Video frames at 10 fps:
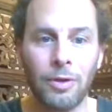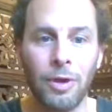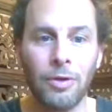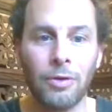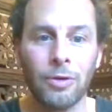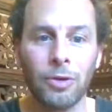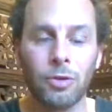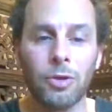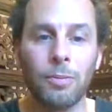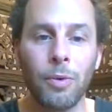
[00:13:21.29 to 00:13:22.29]
You're
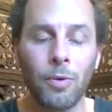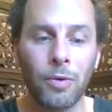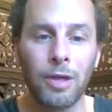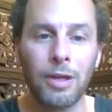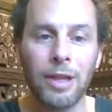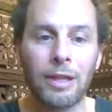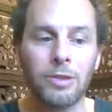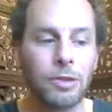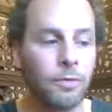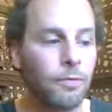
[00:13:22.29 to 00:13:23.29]
so supported
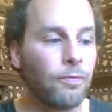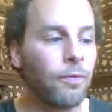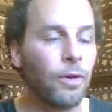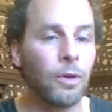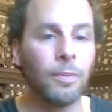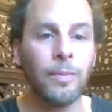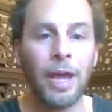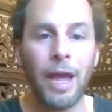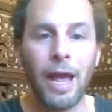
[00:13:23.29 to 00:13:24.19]
and so full,